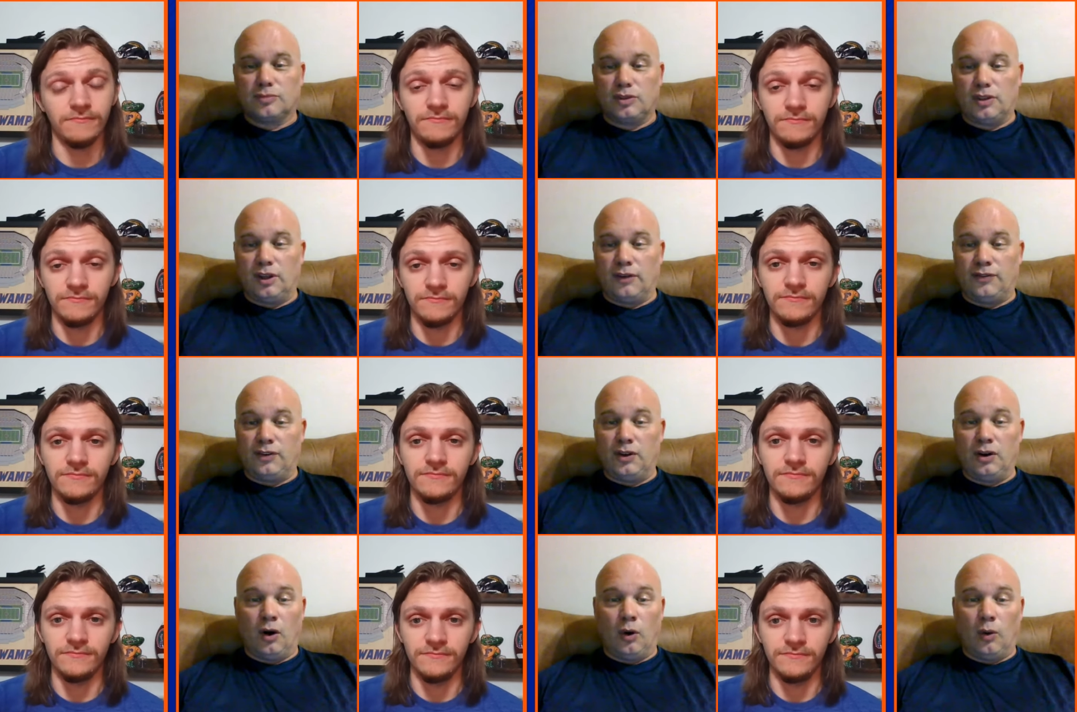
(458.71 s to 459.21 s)

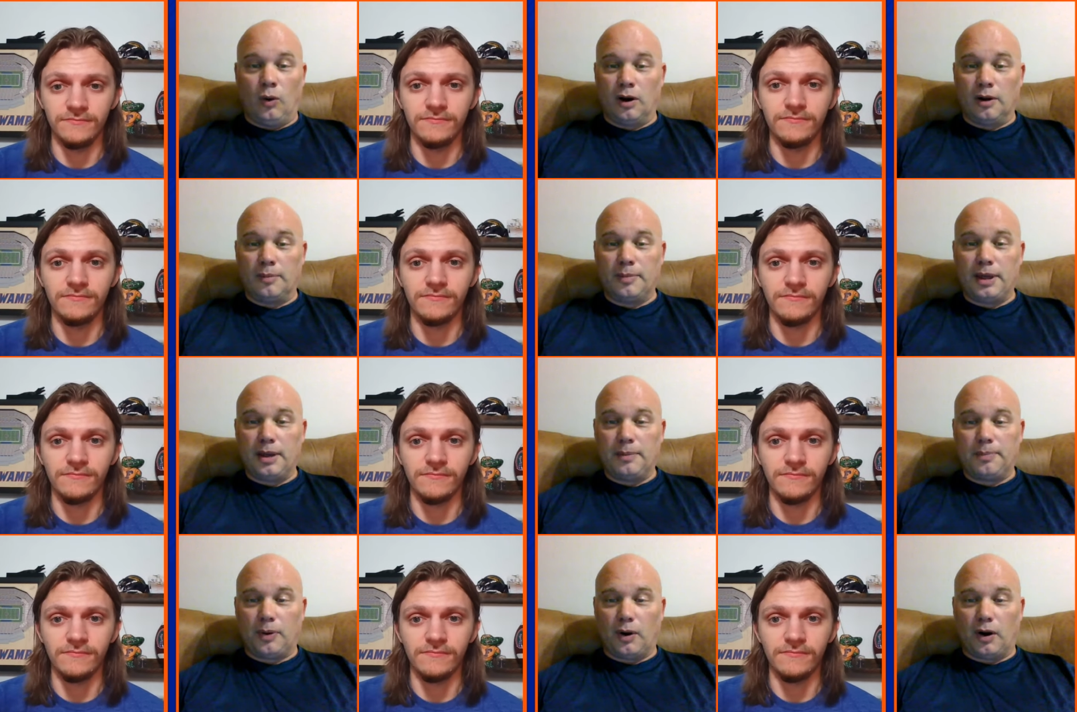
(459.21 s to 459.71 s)
Speaker 1: If you don't want to
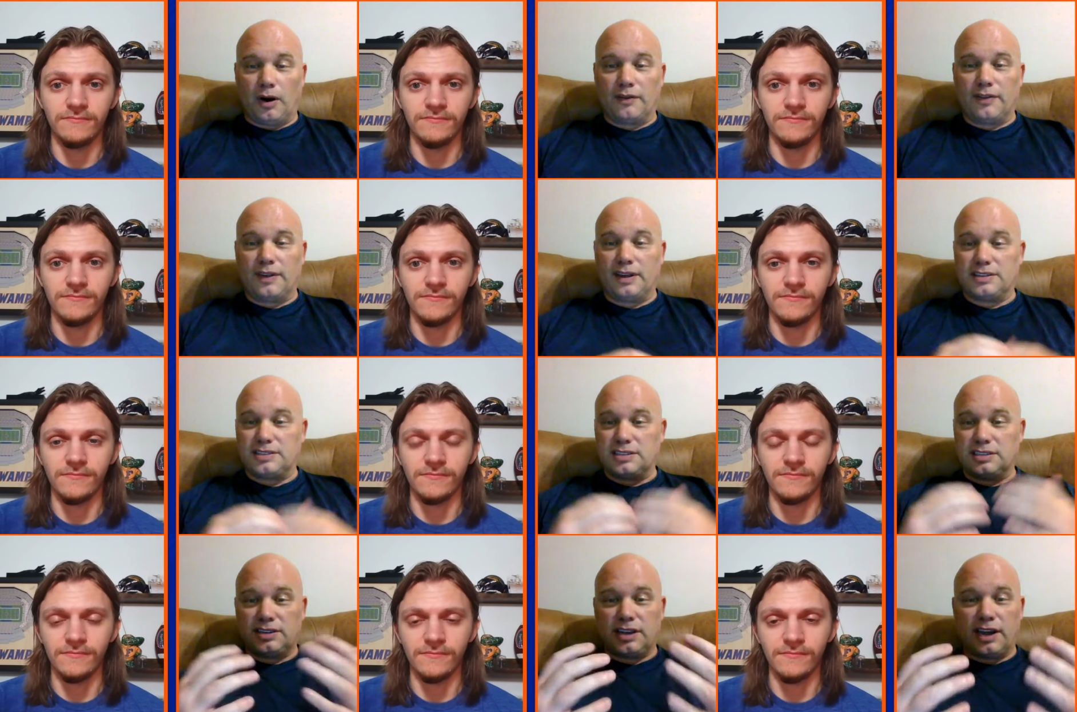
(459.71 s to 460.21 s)
be a part of
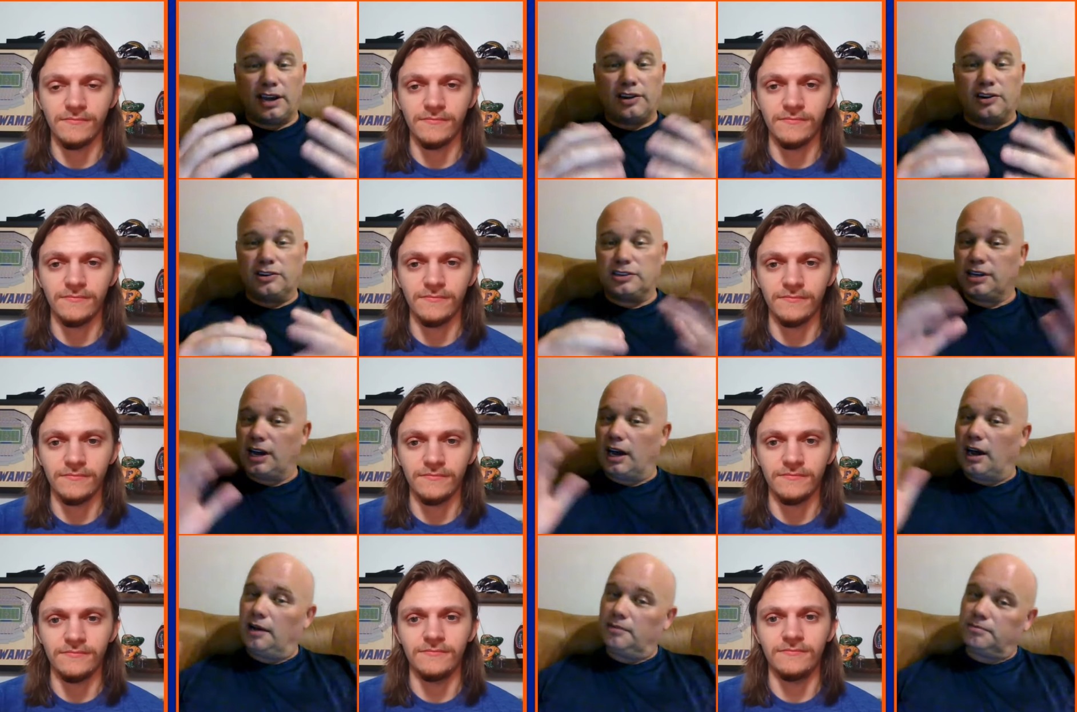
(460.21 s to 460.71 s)
this and take your
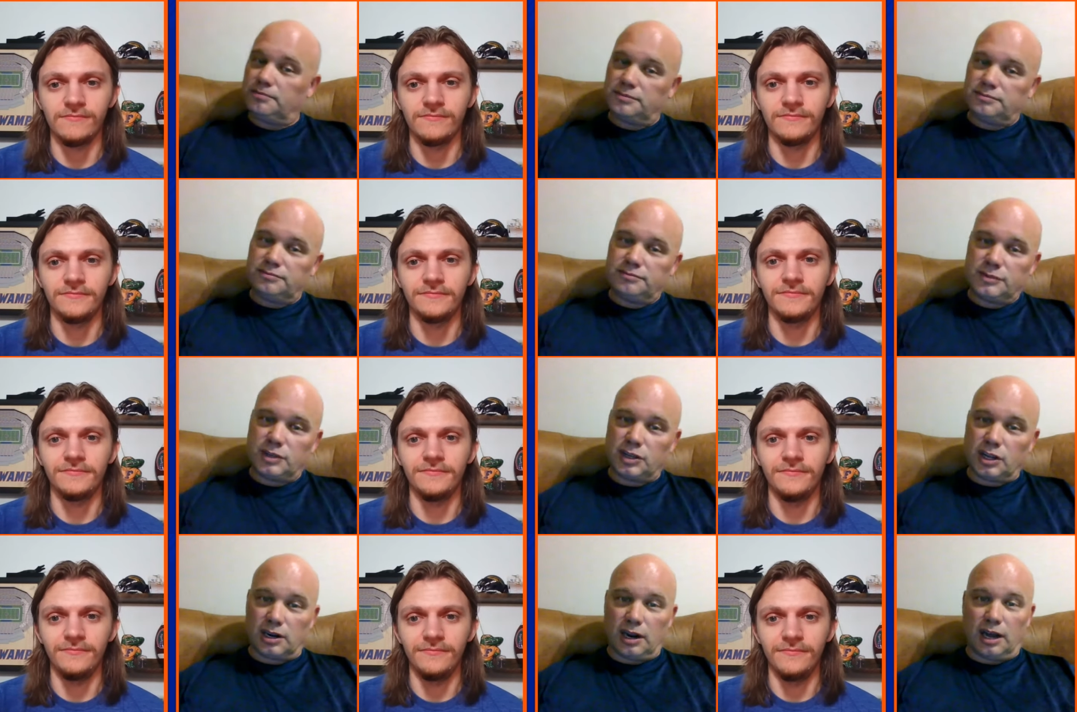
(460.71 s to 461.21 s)
time,
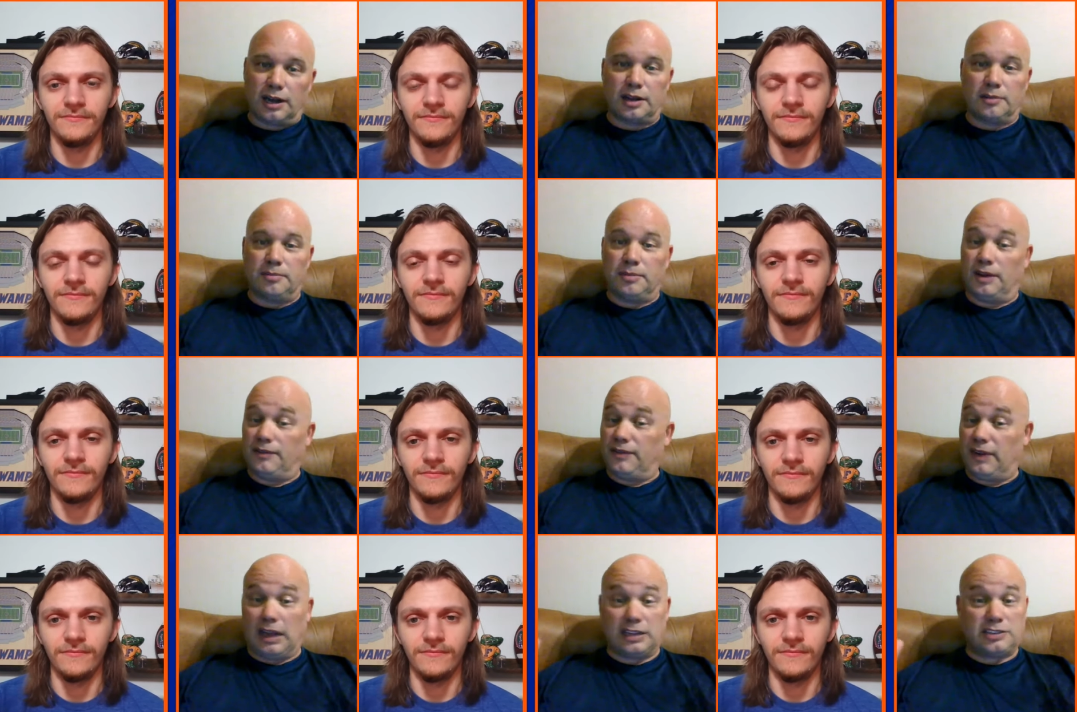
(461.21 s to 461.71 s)
good luck at
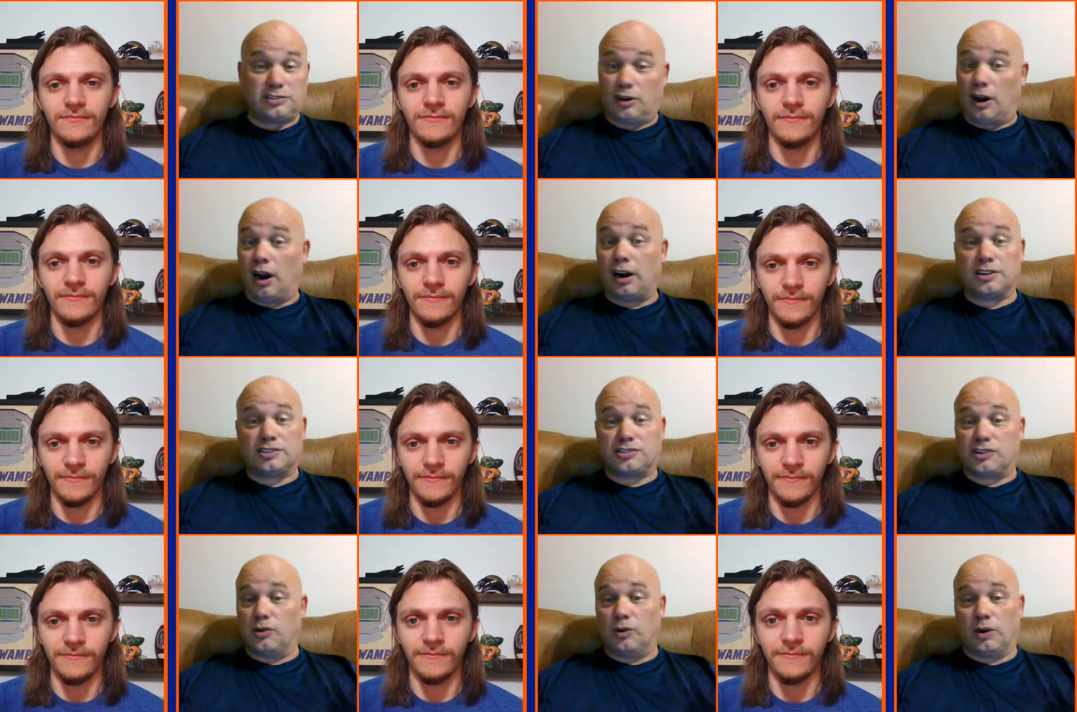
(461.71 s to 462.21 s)
Memphis. That's
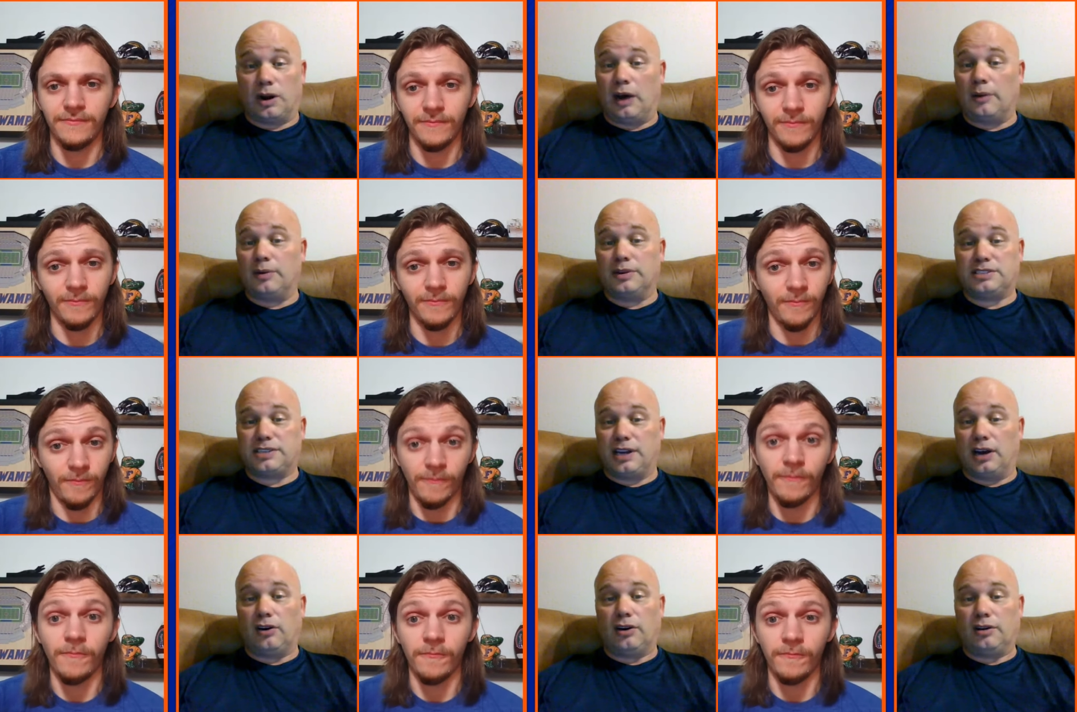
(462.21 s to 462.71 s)
honestly what I
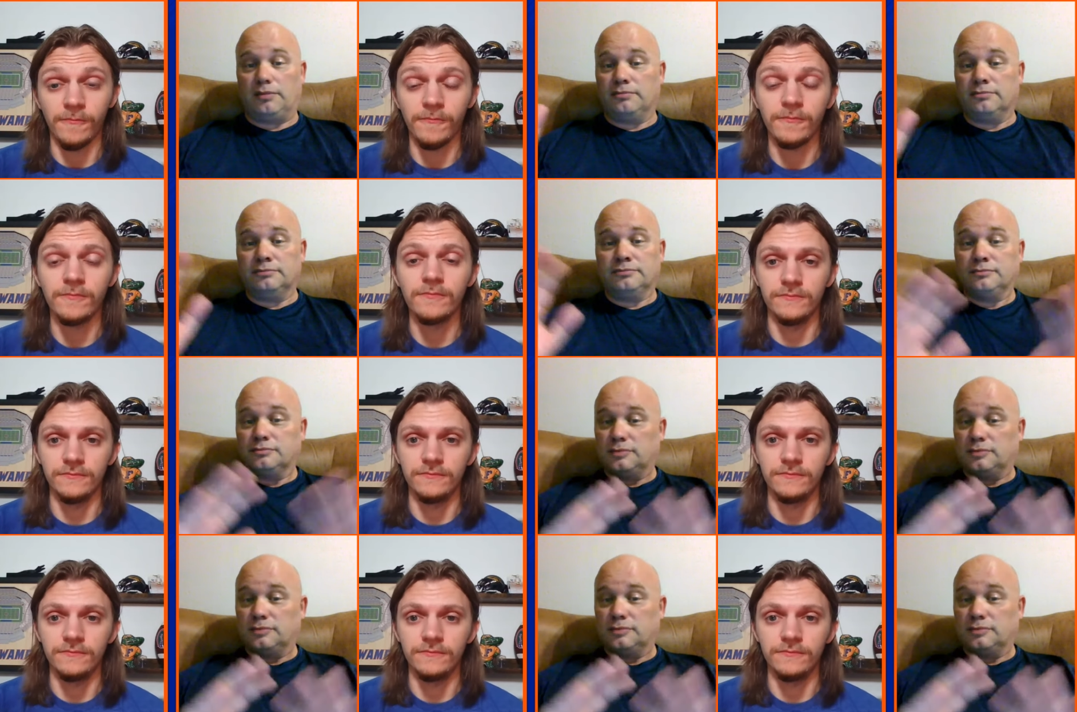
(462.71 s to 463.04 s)
would tell him.